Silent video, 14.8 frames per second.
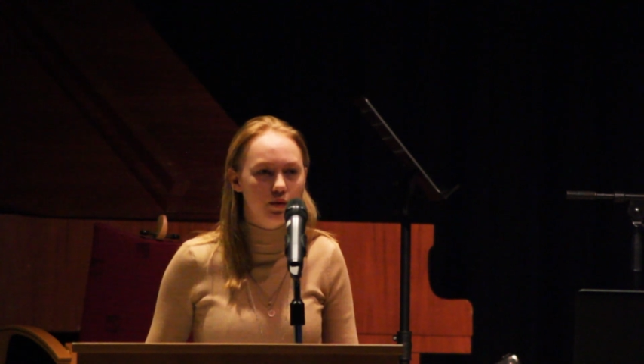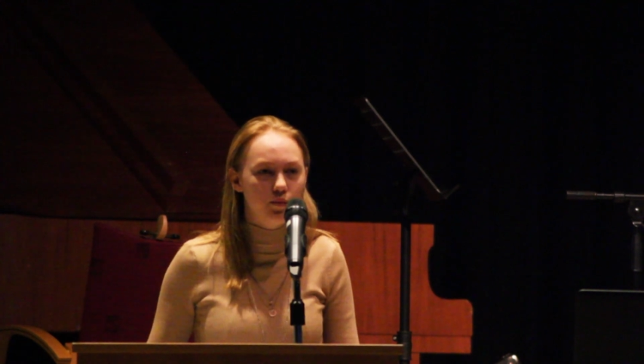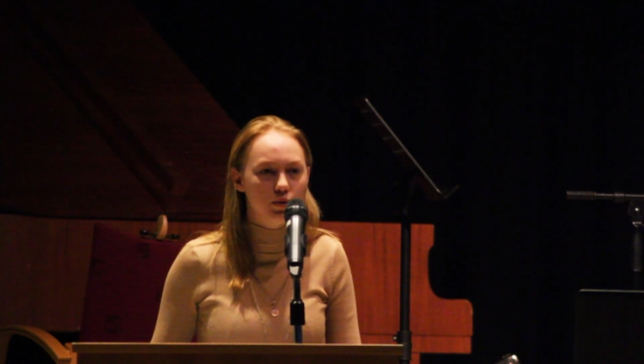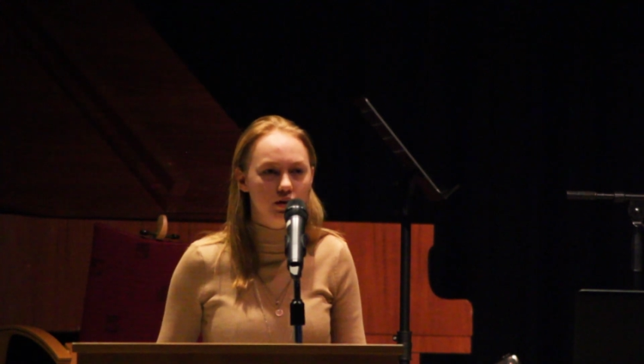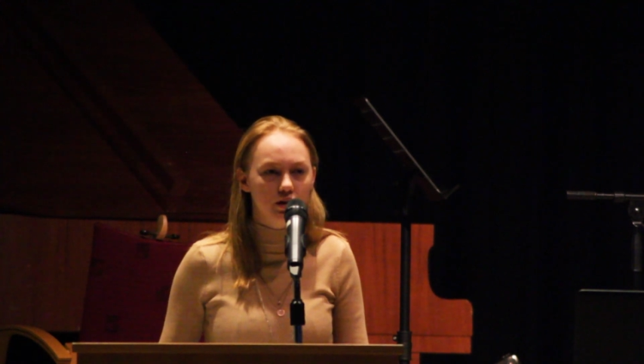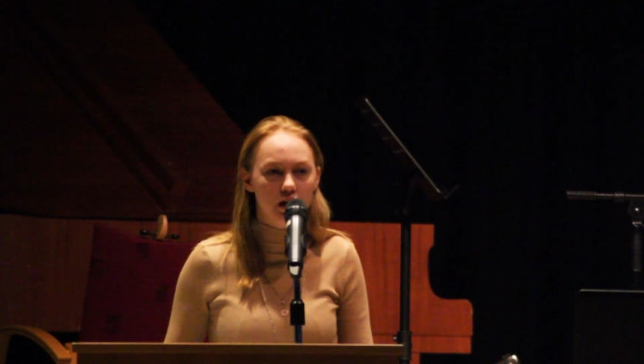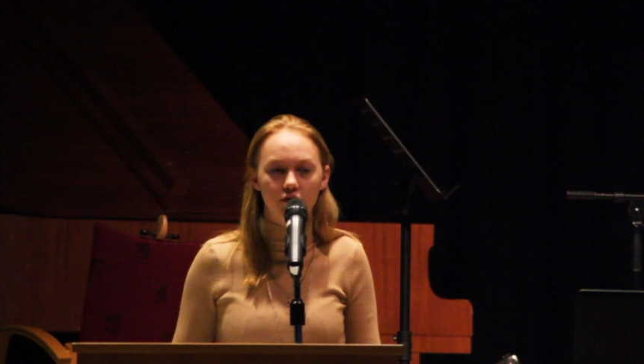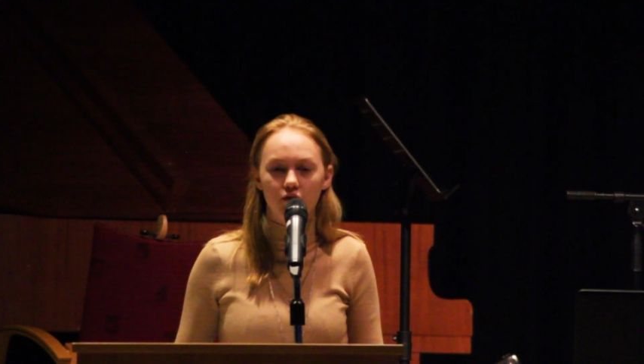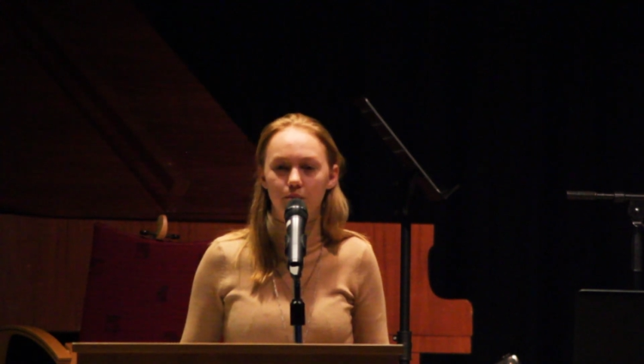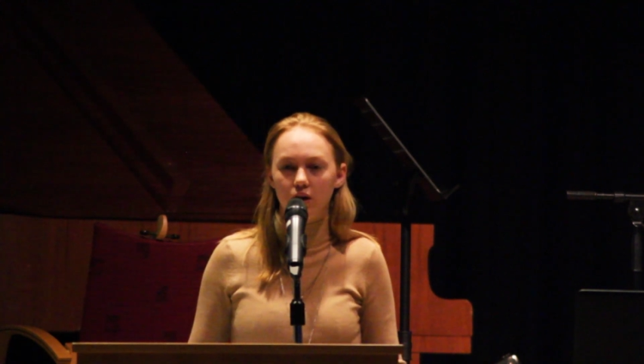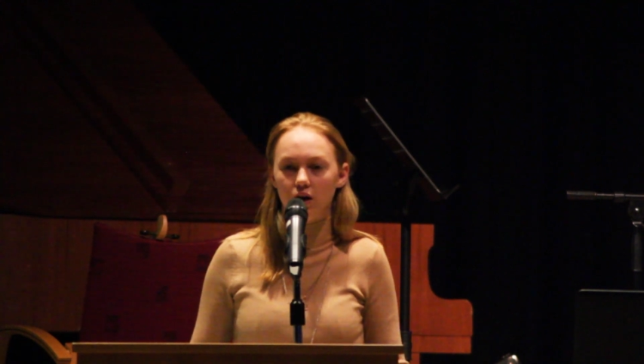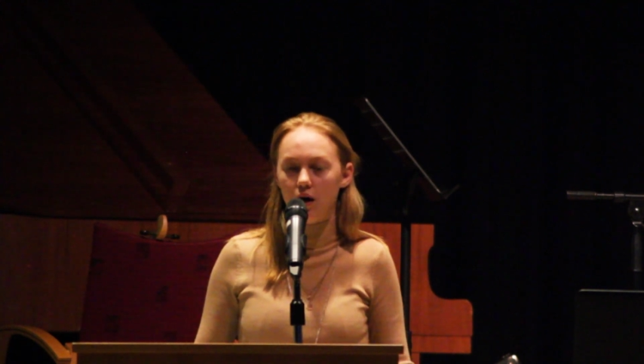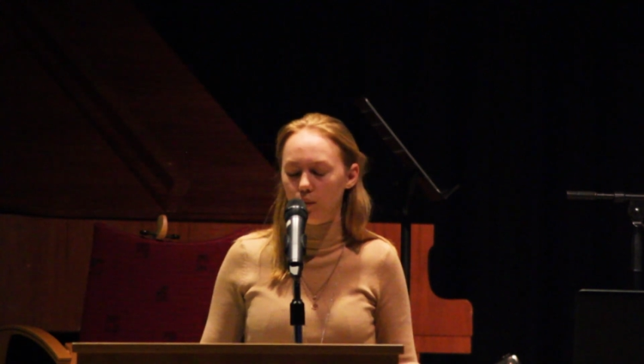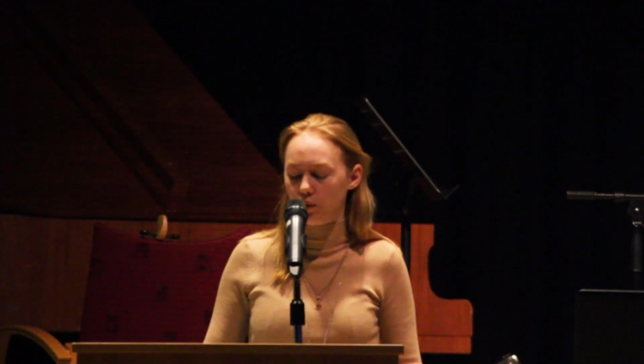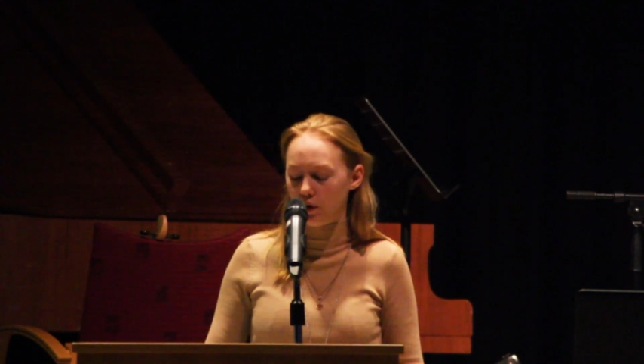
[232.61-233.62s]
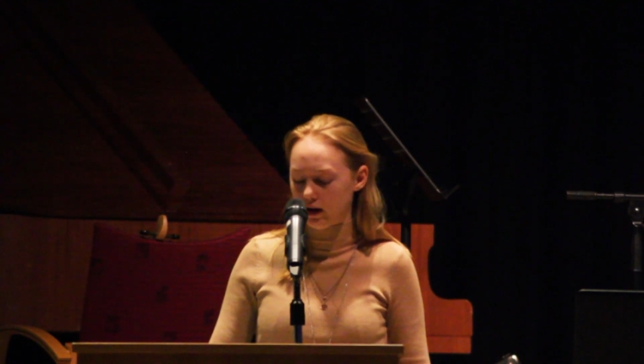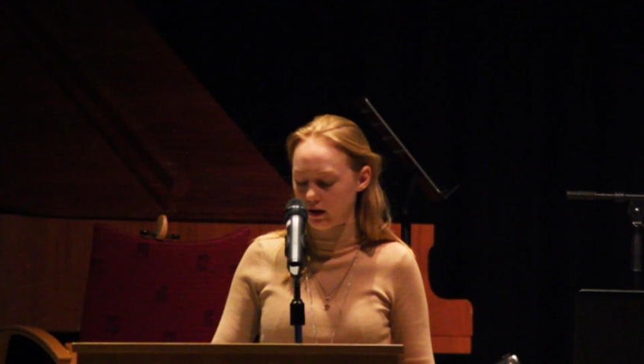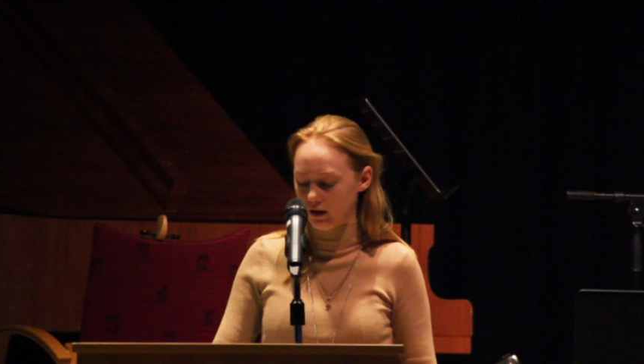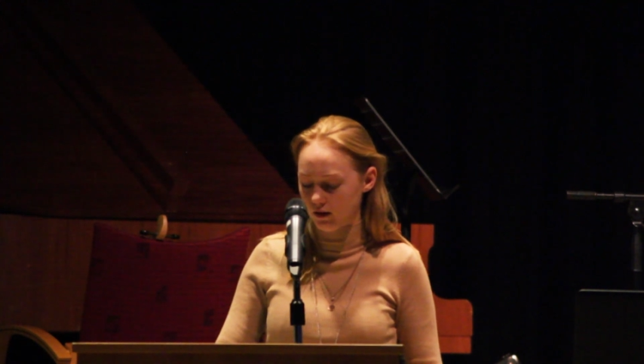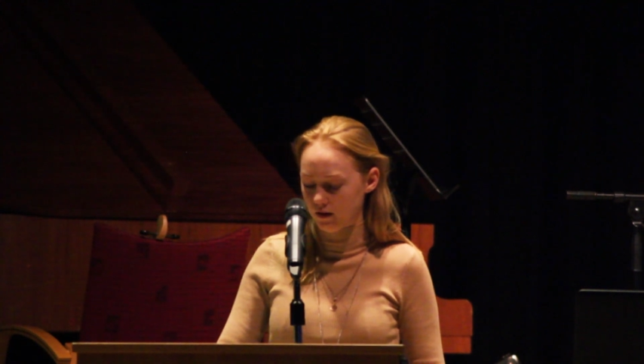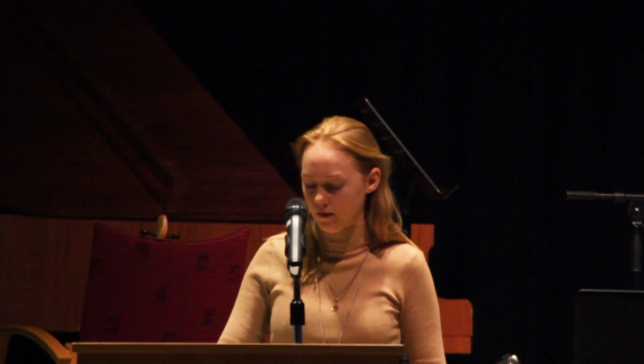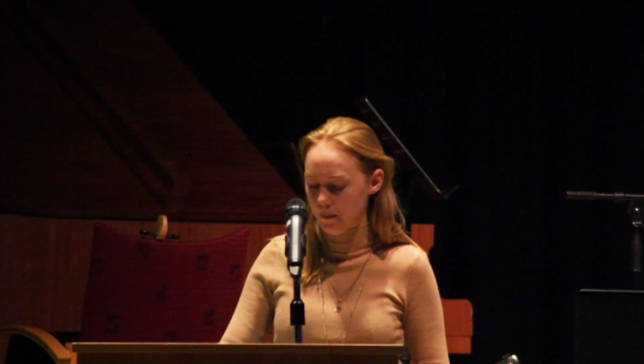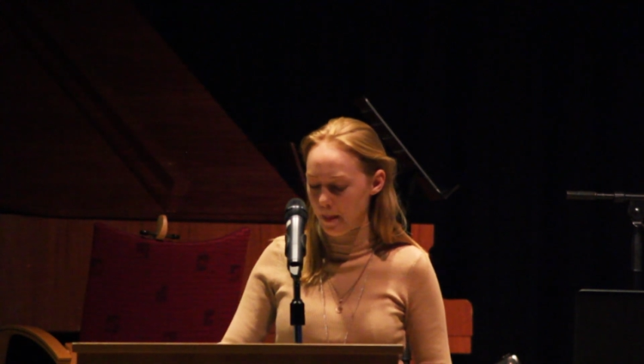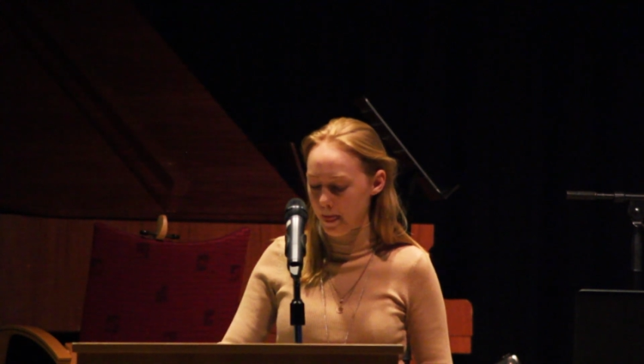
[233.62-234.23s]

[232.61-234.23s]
that would never become real.